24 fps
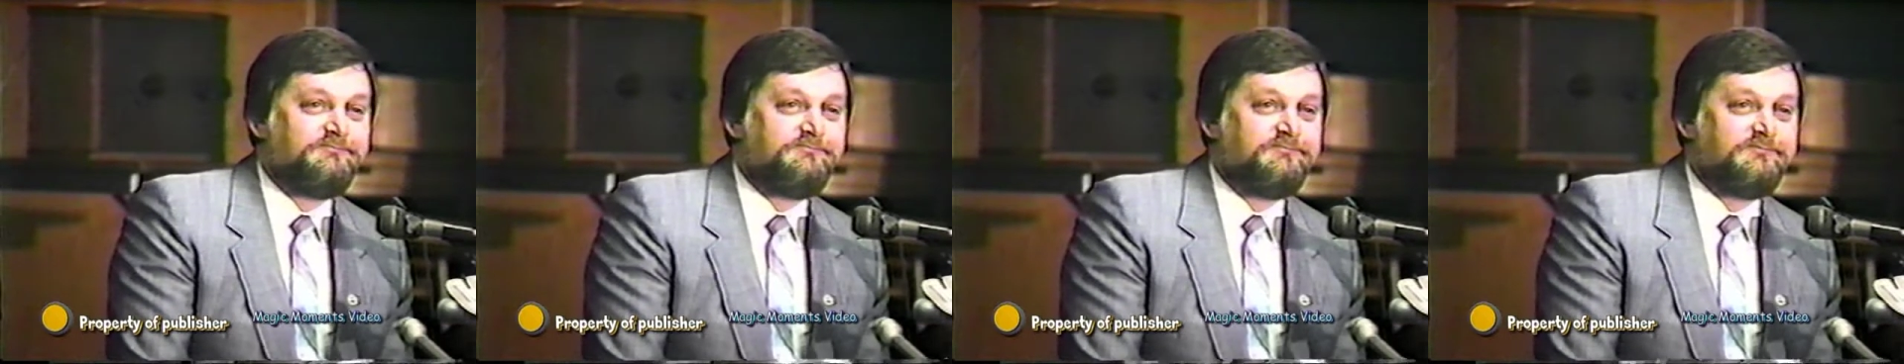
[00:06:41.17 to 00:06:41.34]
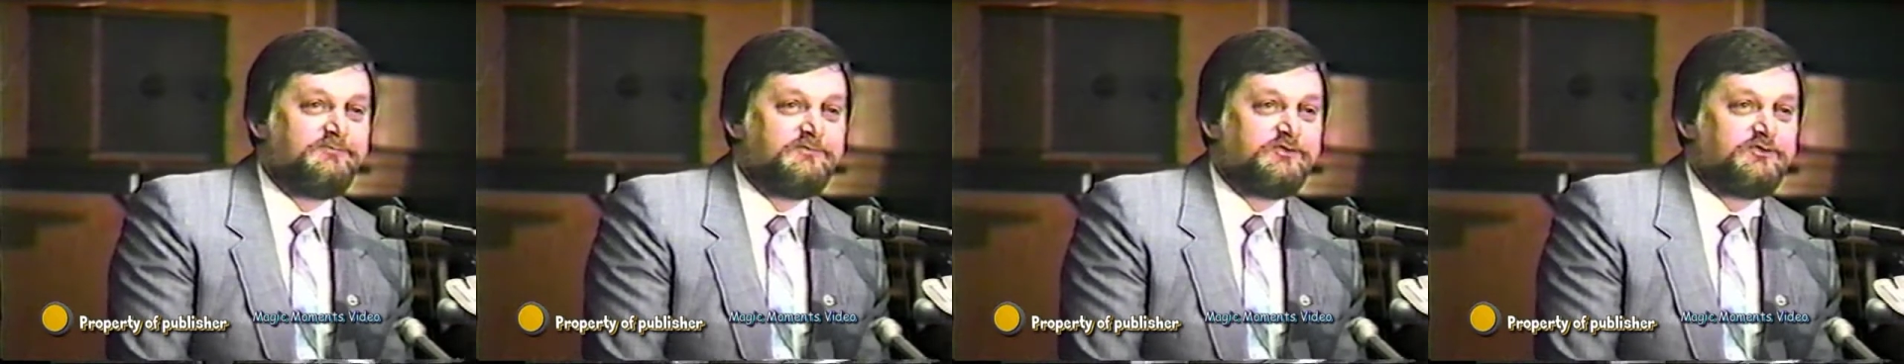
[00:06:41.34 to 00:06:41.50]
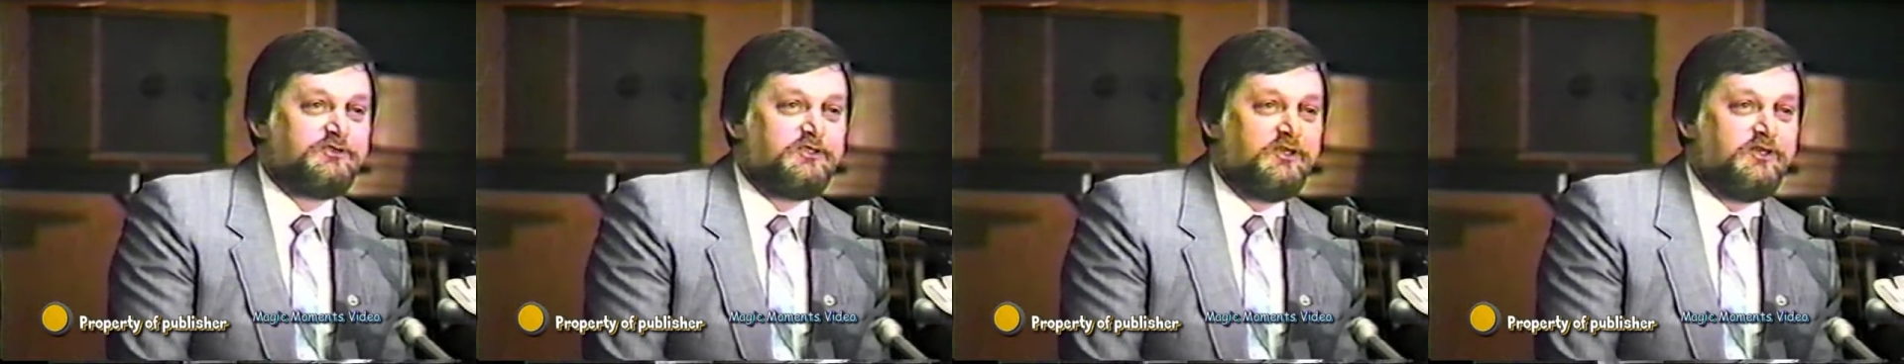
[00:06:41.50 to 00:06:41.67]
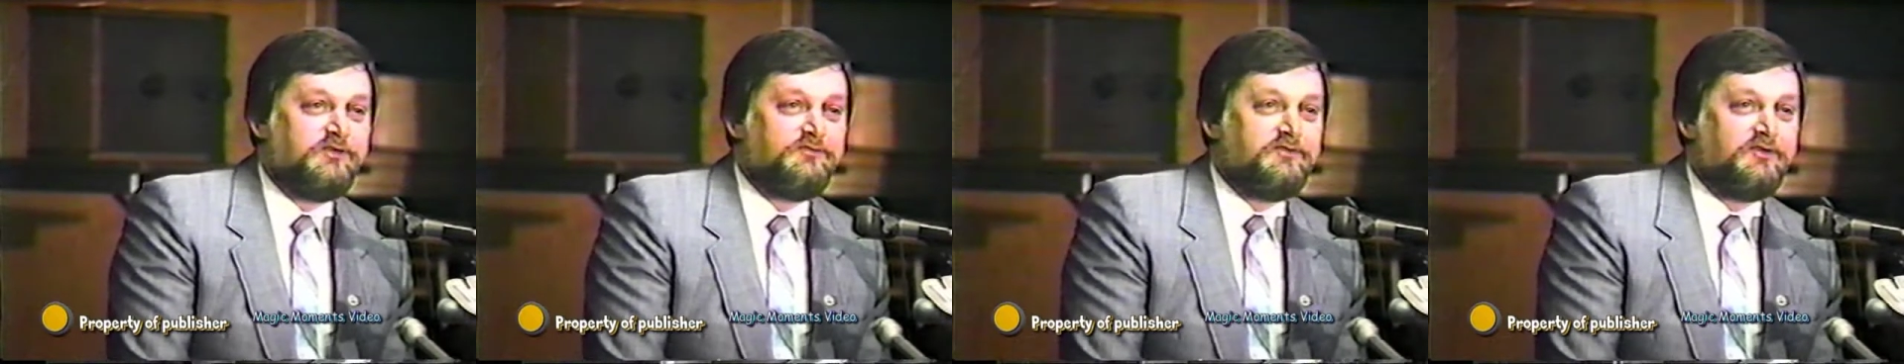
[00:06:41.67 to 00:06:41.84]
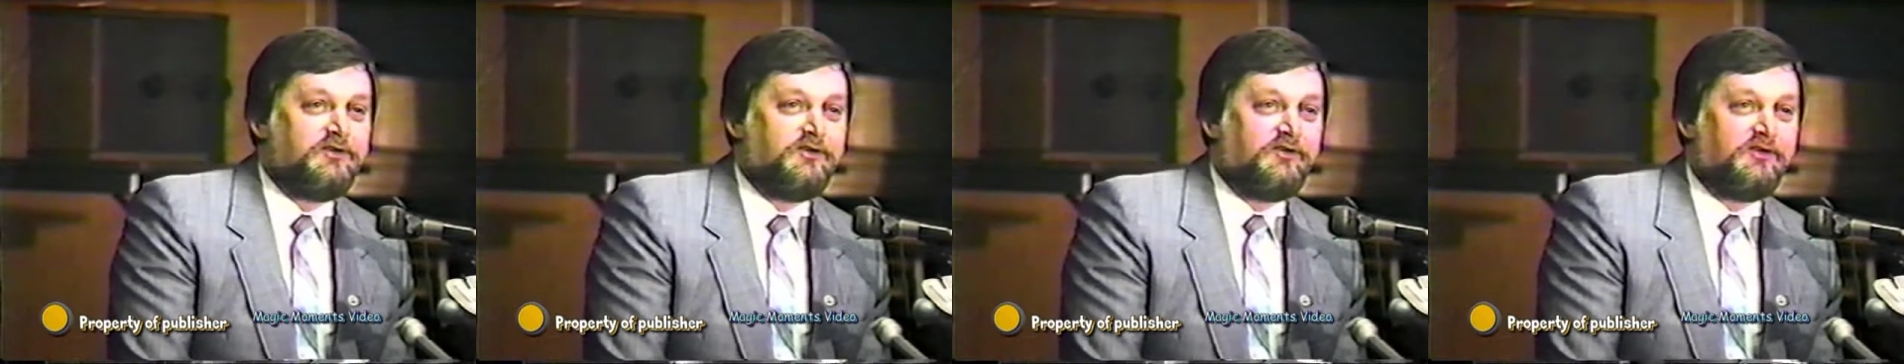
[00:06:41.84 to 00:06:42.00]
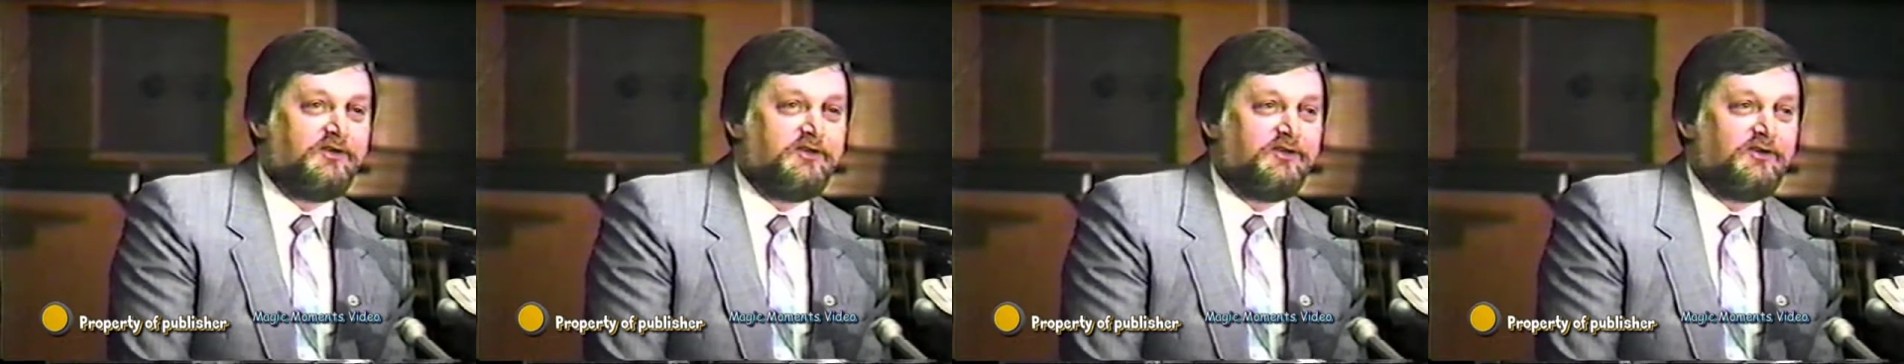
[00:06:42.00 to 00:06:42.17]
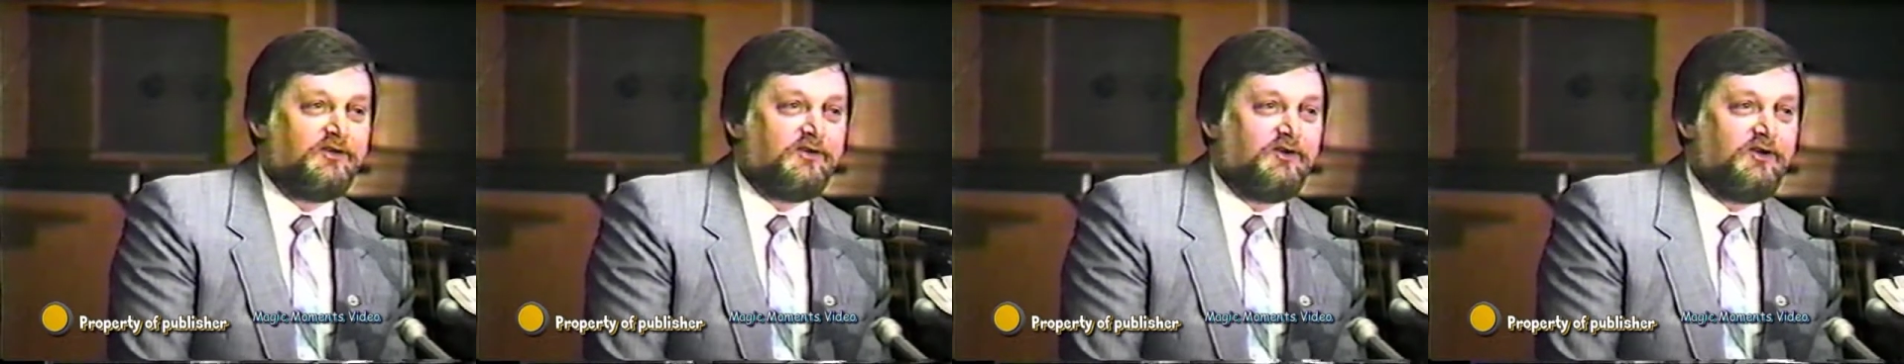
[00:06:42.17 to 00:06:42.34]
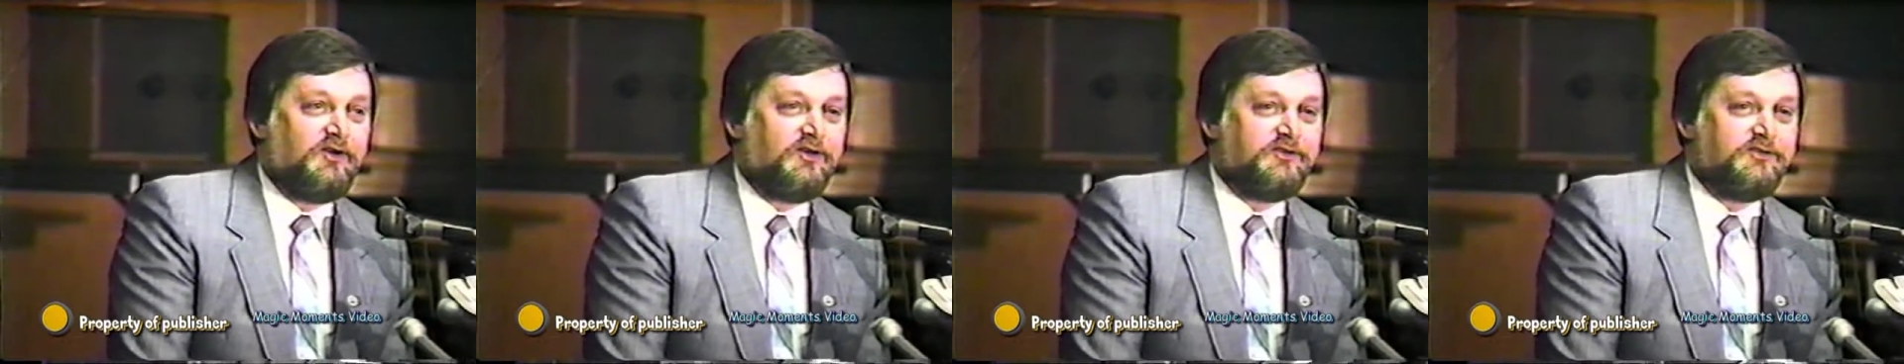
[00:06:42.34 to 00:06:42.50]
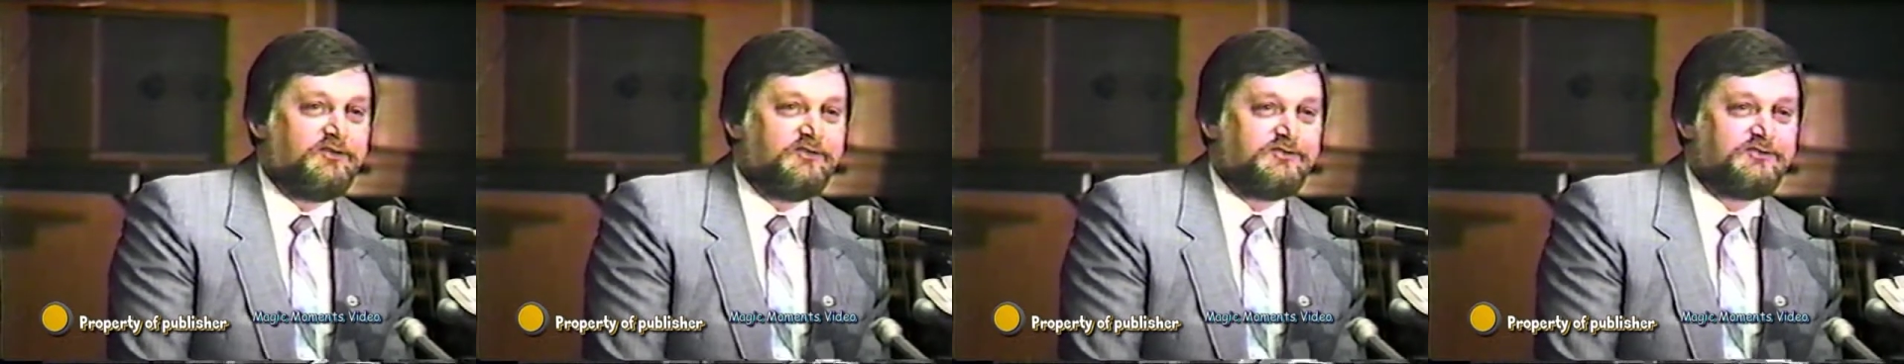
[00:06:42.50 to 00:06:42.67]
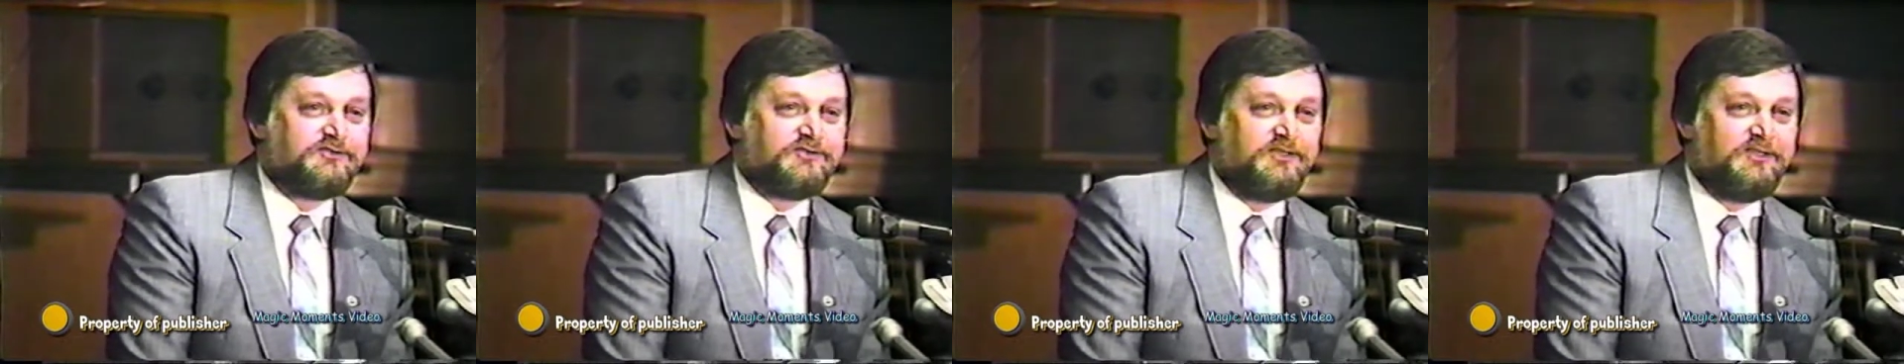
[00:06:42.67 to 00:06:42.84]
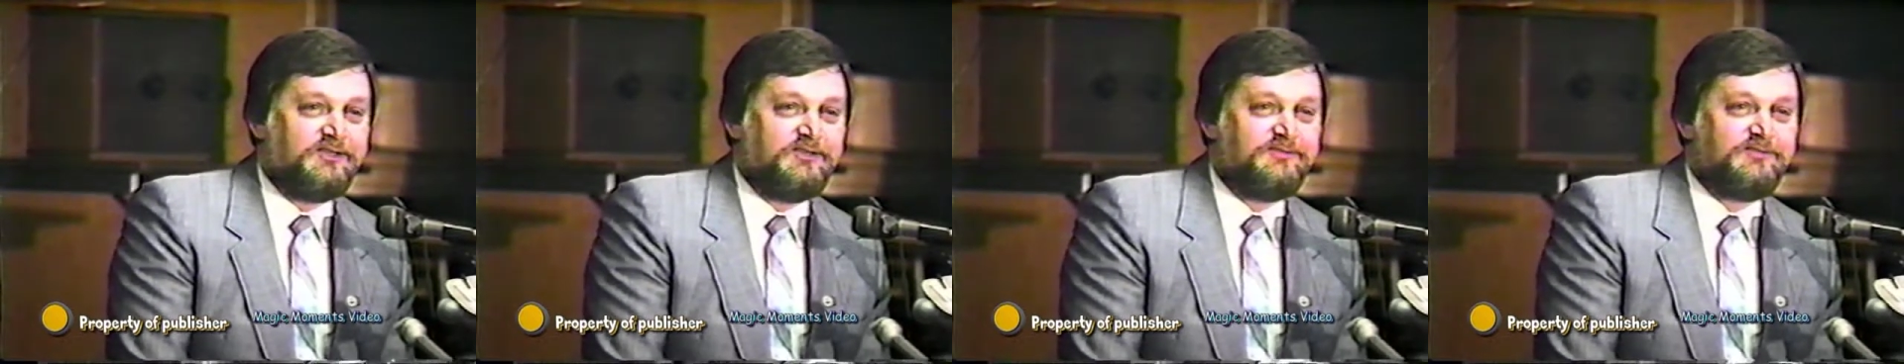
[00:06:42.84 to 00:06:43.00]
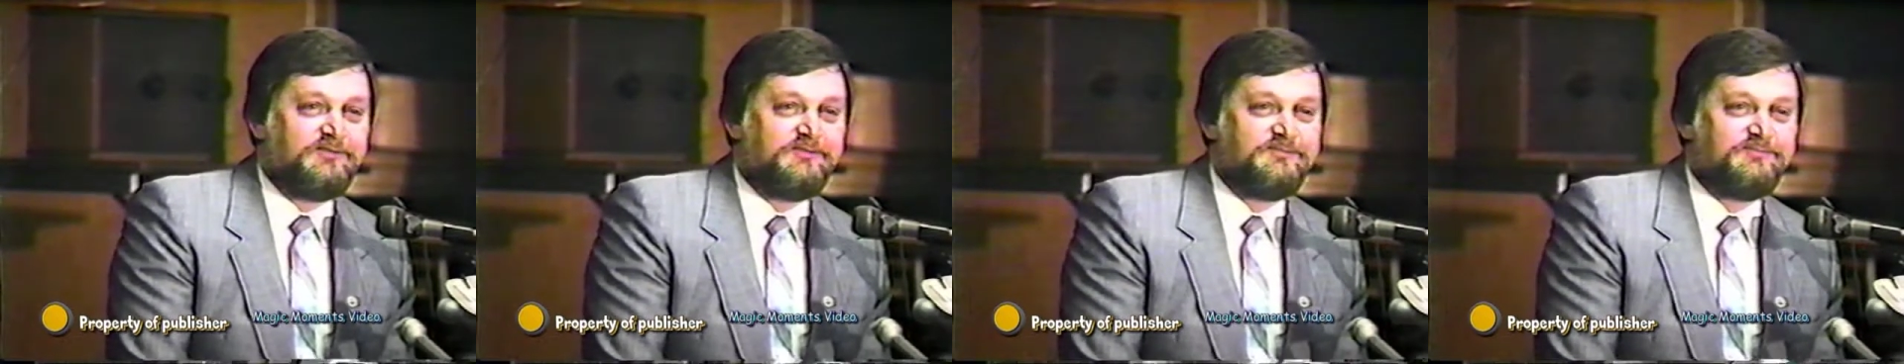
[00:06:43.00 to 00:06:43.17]
Steve Neary in our audience.
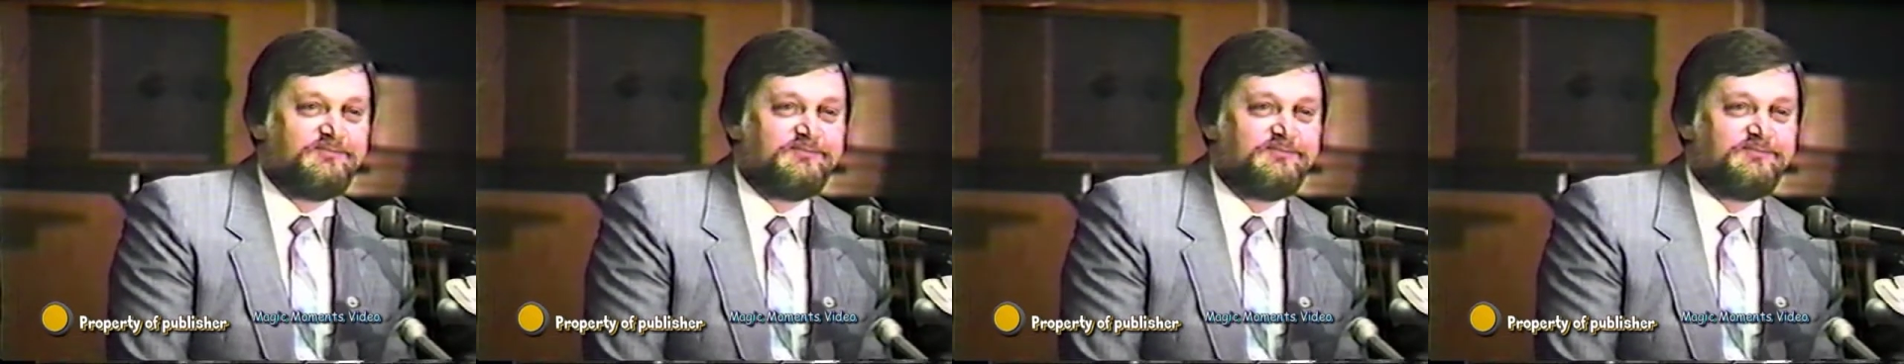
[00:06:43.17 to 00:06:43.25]
Steve,